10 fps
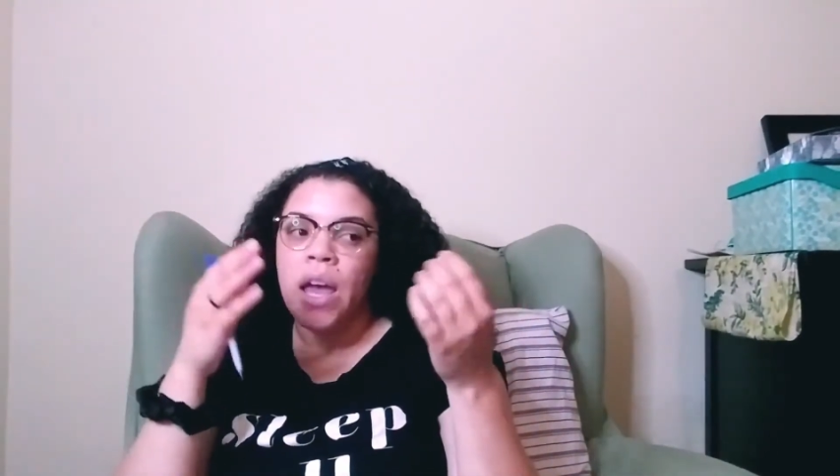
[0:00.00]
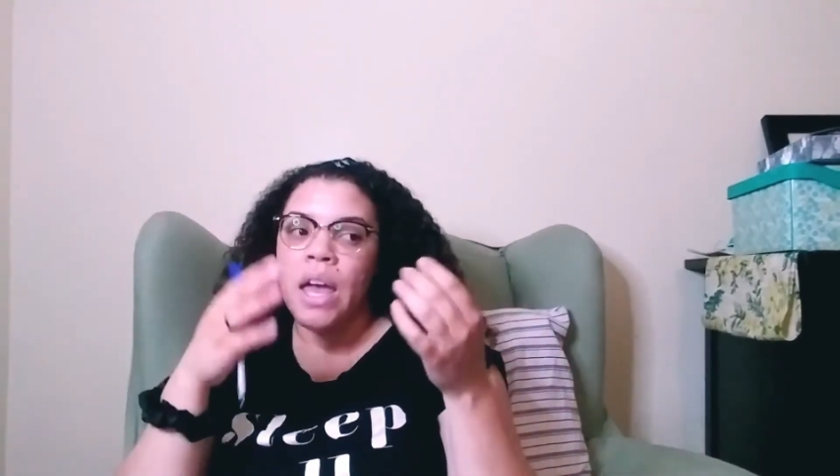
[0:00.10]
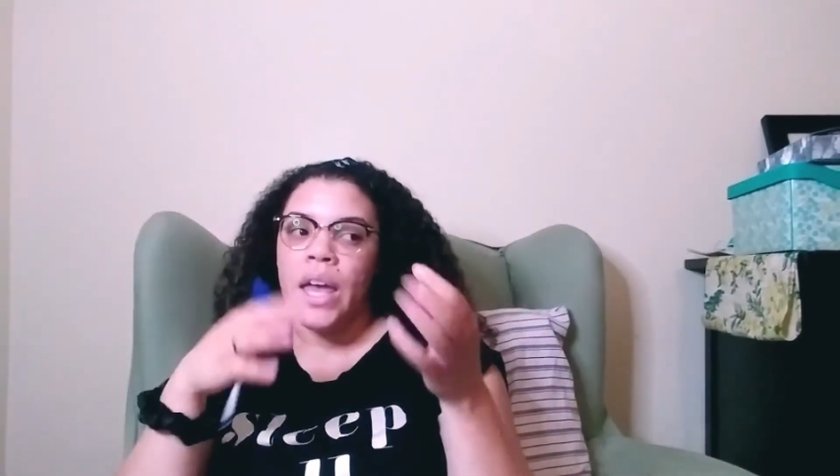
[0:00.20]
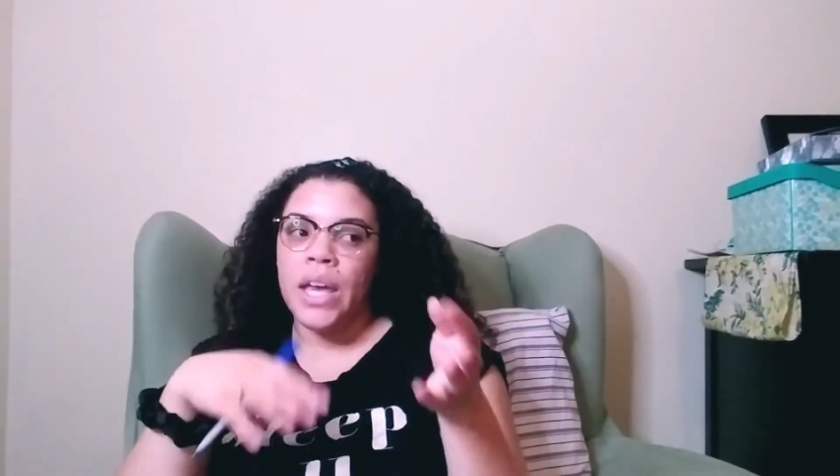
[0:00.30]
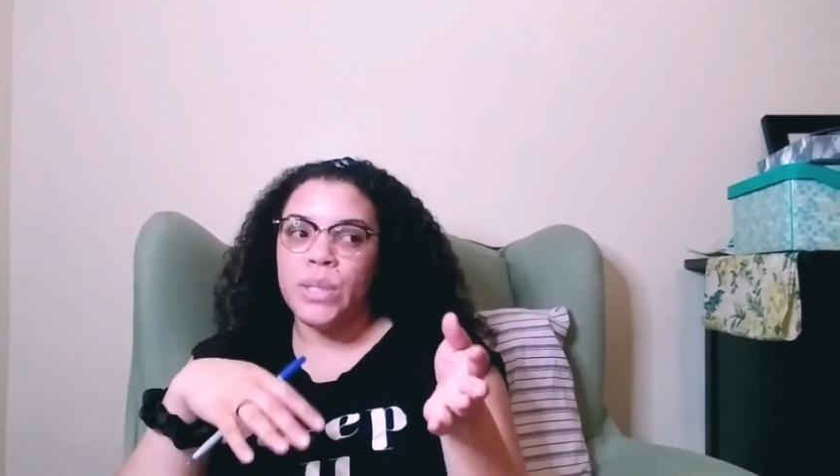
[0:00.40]

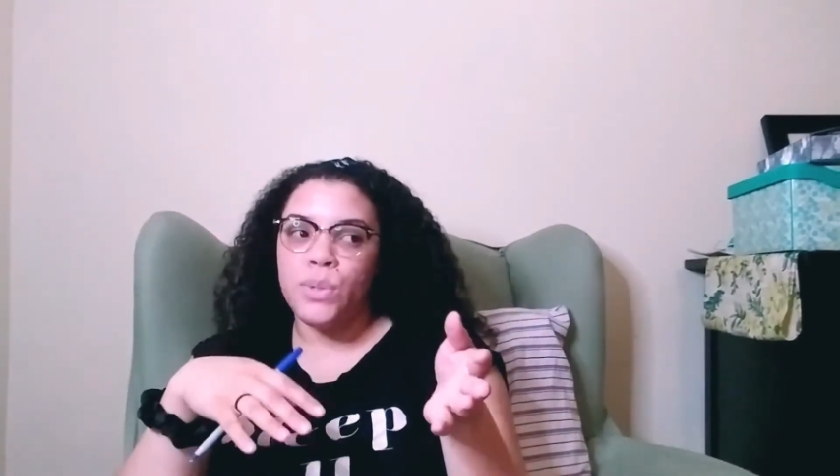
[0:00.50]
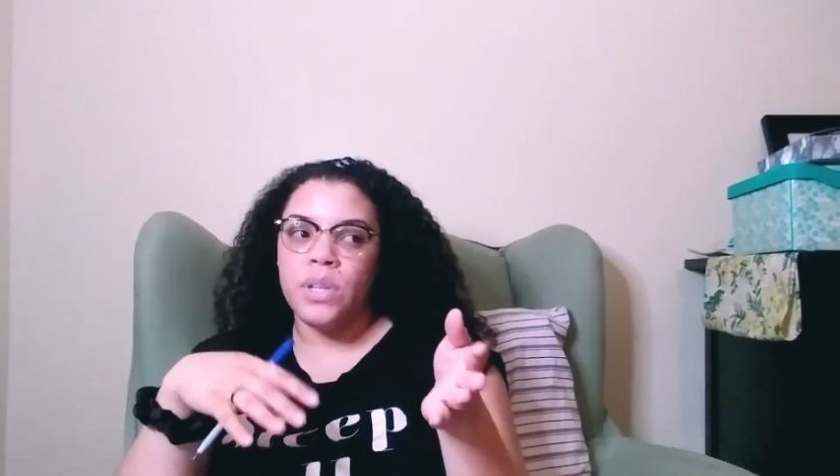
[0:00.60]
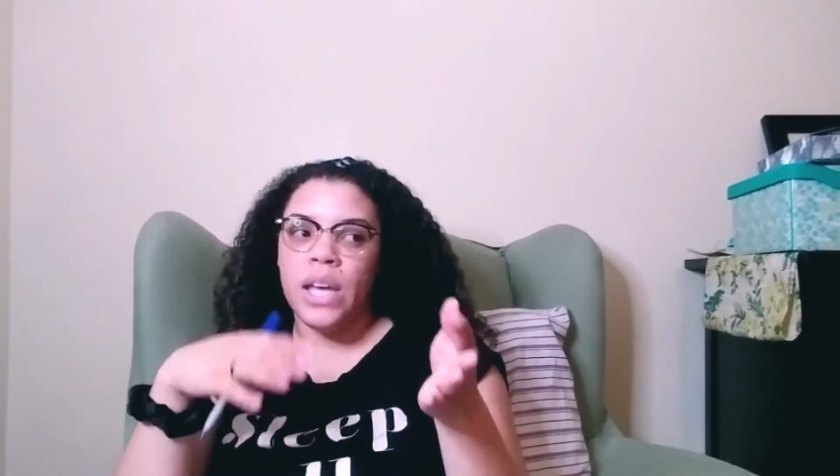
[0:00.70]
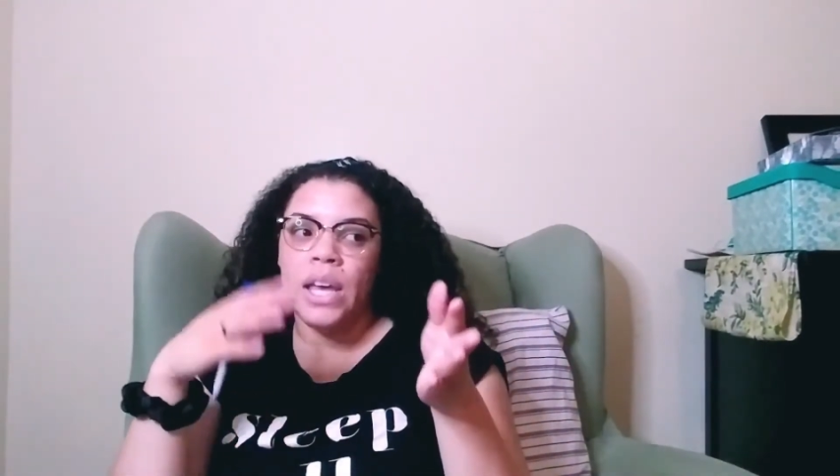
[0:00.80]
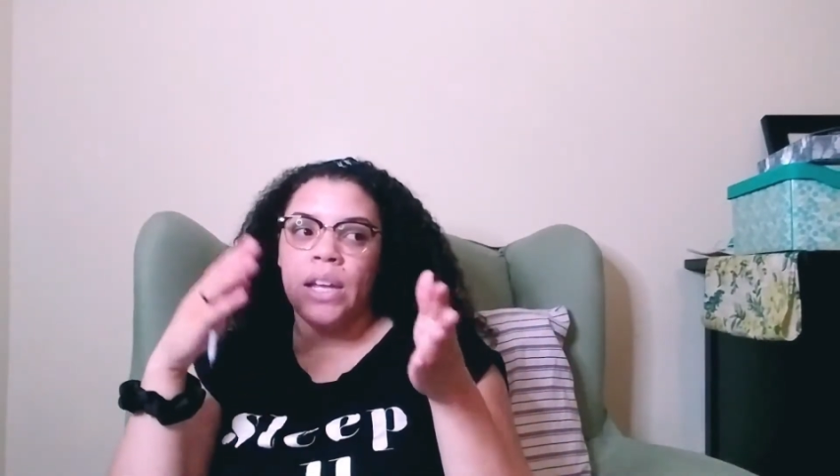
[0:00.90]

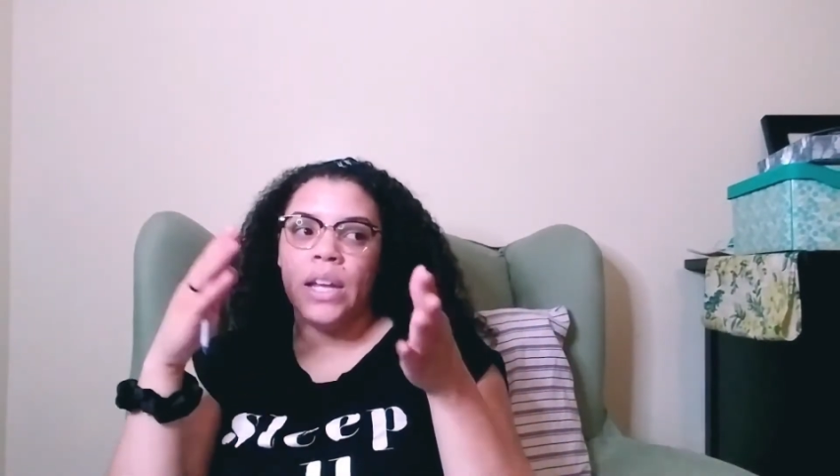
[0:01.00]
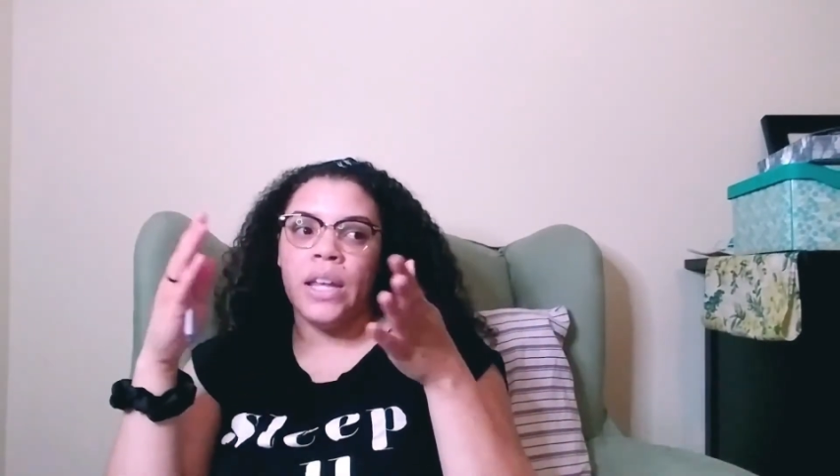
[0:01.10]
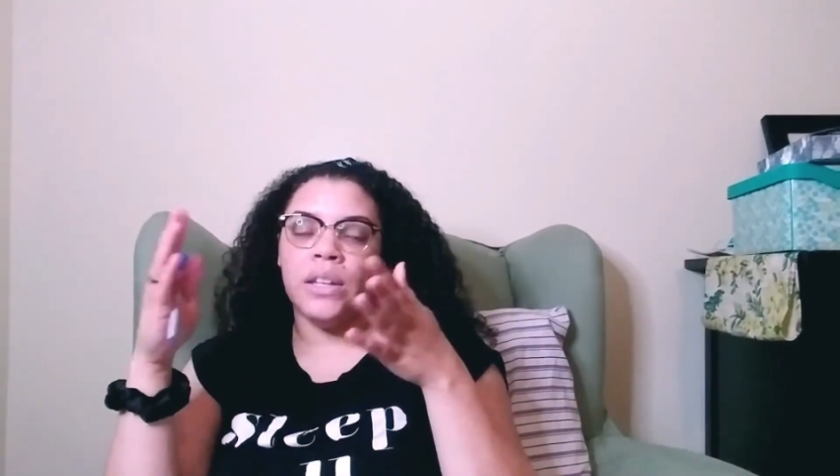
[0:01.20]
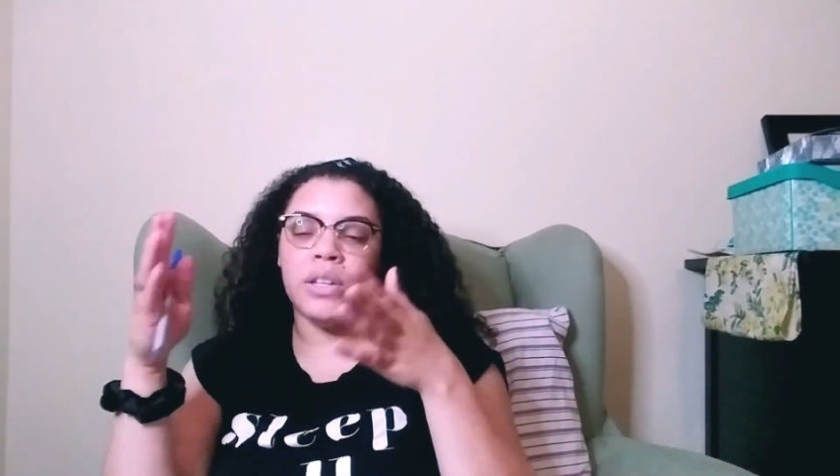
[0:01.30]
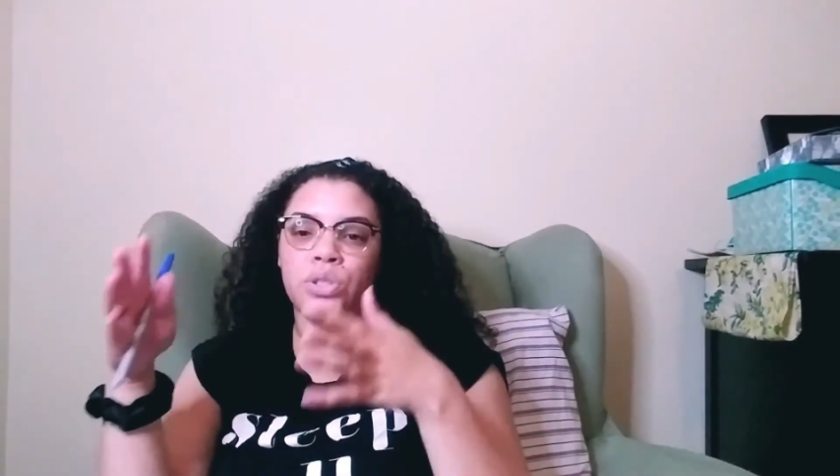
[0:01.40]
Antoinette
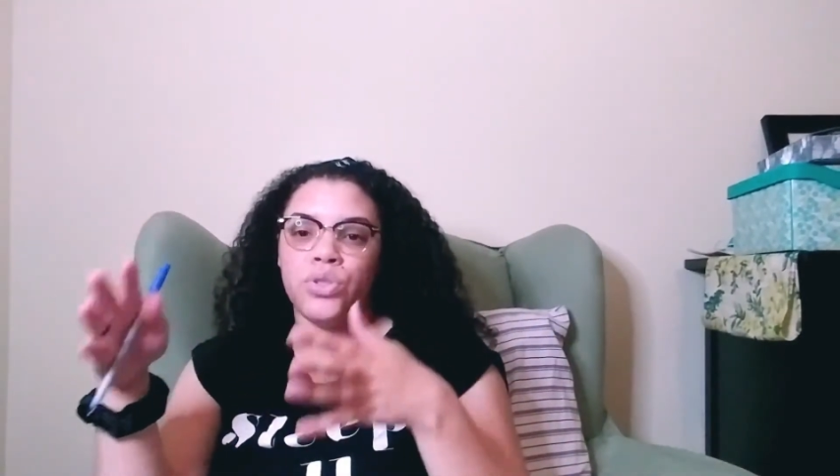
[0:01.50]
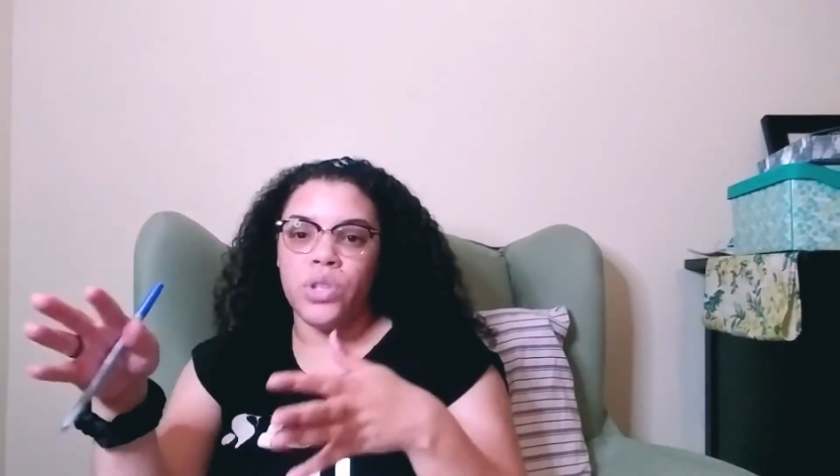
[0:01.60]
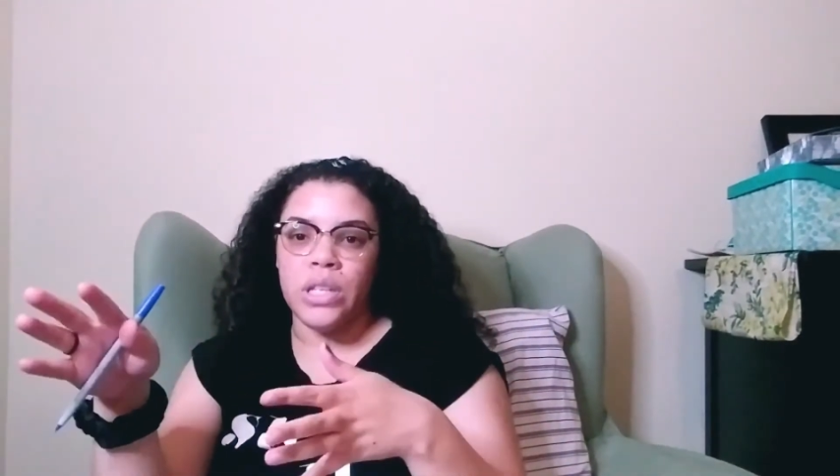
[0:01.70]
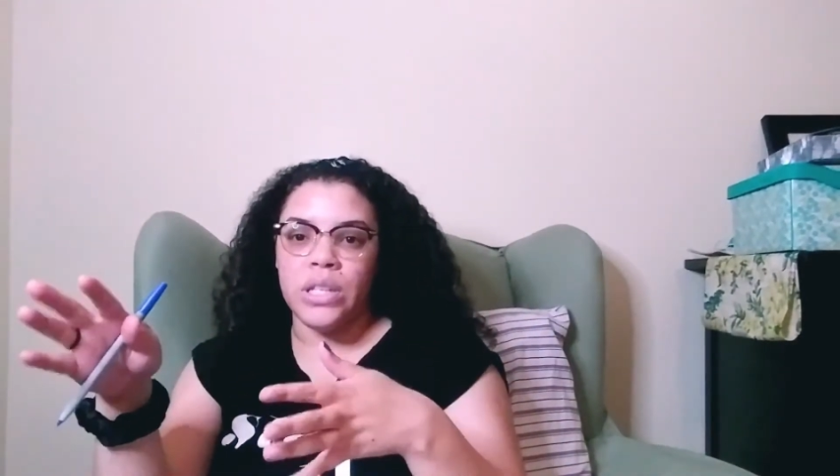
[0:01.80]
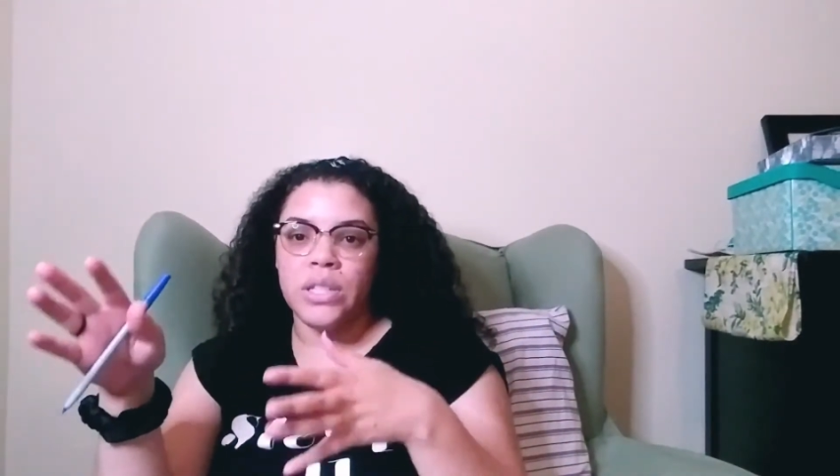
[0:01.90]
and
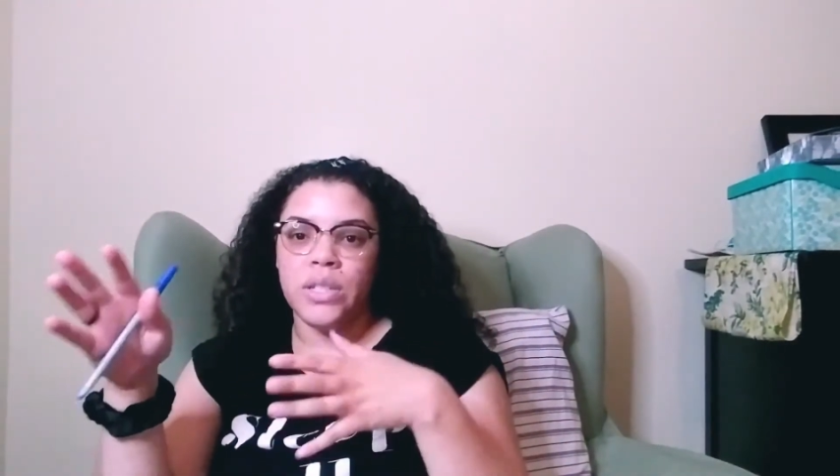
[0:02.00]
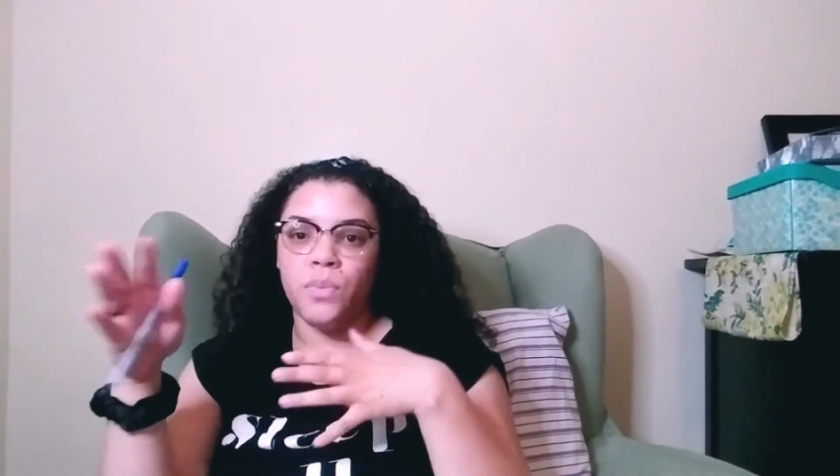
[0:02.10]
Latrice